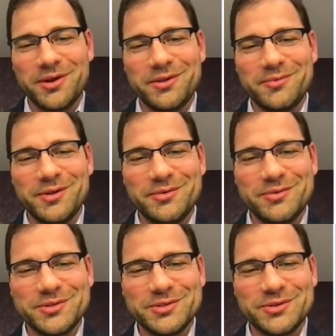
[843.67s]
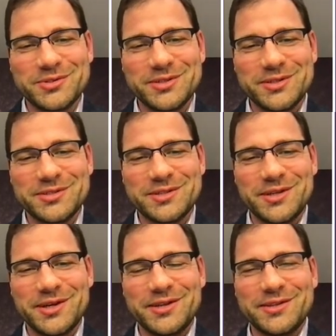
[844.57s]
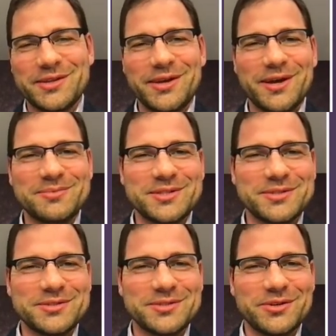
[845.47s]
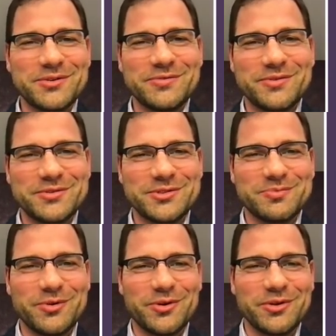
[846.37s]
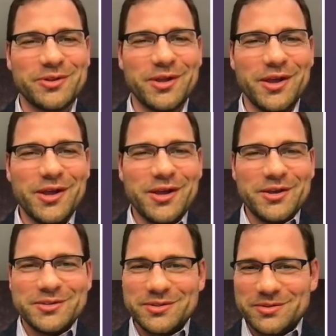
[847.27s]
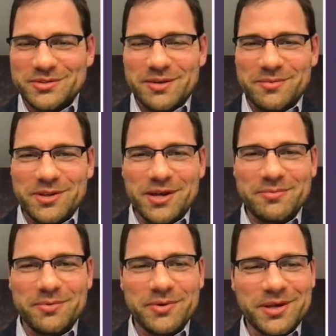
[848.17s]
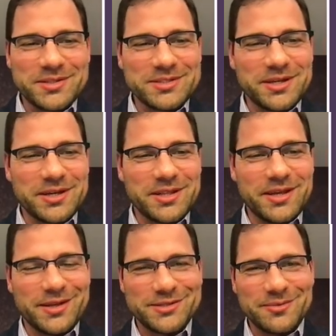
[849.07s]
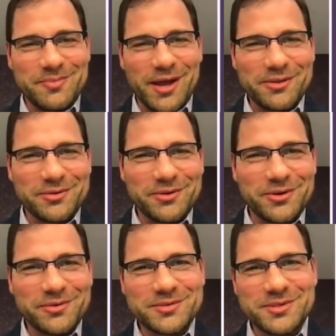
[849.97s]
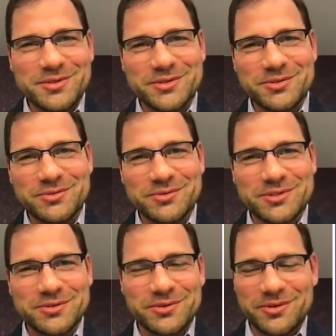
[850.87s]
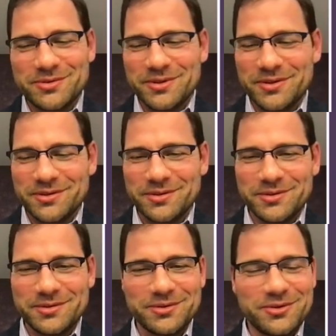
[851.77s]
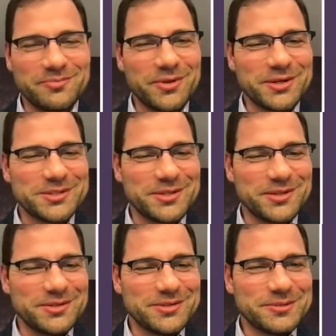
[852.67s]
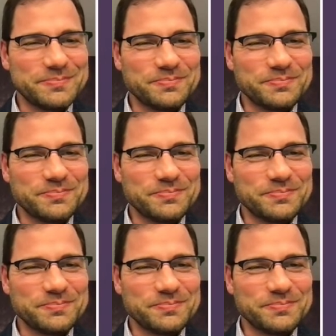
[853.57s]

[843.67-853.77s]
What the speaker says: limited resources, and absence of support. So to sum it up, we can say that as the panel grows, so grow the complexities.